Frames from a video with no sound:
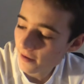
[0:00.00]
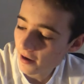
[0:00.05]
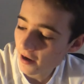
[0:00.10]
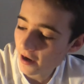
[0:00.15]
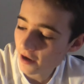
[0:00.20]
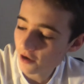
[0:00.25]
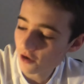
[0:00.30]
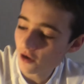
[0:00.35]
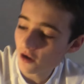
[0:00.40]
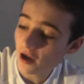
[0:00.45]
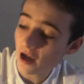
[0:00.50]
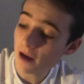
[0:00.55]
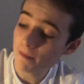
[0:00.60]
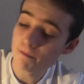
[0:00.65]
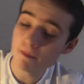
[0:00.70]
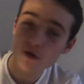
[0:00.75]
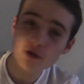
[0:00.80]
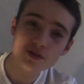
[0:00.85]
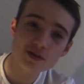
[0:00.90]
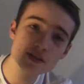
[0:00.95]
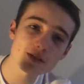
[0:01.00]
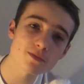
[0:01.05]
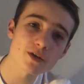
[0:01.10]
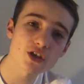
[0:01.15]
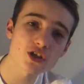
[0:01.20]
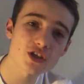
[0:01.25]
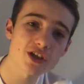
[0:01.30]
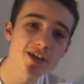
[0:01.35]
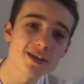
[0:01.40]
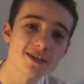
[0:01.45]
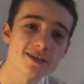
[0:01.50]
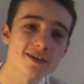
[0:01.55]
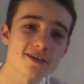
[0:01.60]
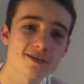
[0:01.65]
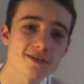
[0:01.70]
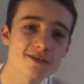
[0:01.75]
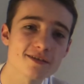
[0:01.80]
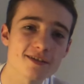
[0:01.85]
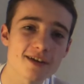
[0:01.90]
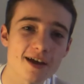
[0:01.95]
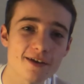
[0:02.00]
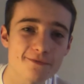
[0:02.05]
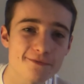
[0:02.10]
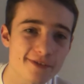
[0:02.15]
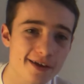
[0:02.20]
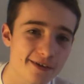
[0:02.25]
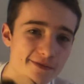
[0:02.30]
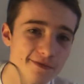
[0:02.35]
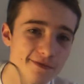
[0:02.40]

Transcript: I don't know, a mouse is much easier. I